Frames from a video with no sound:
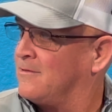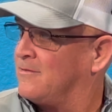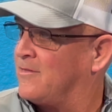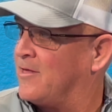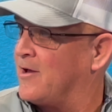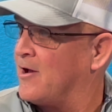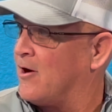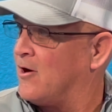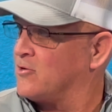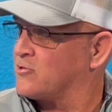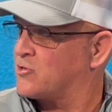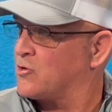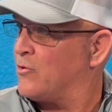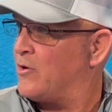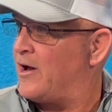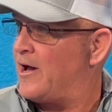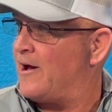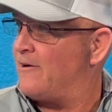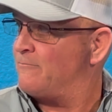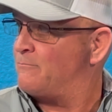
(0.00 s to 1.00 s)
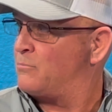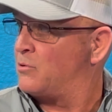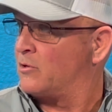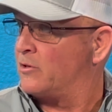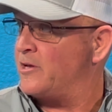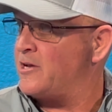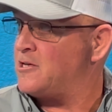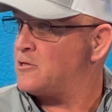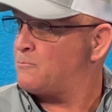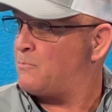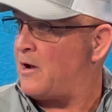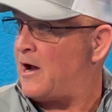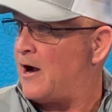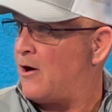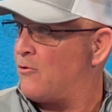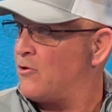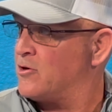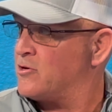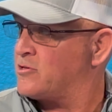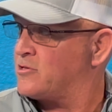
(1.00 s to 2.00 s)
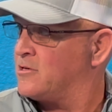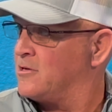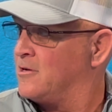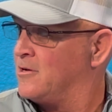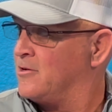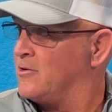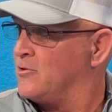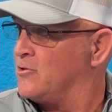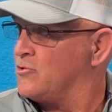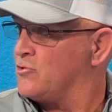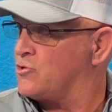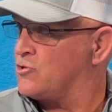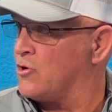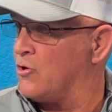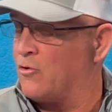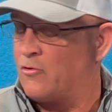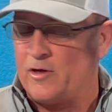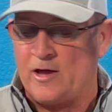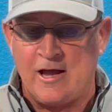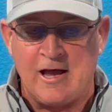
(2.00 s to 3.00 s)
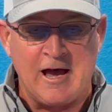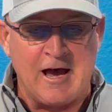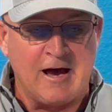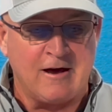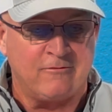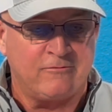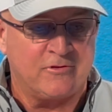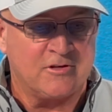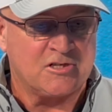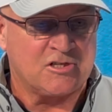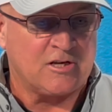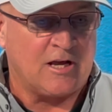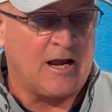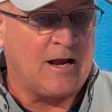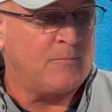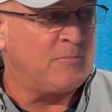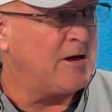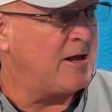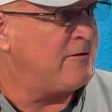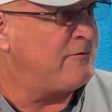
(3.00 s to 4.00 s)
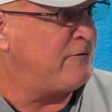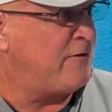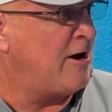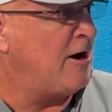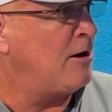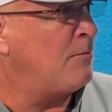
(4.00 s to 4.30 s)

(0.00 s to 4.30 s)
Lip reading: They also have police powers. So they have the same that a fire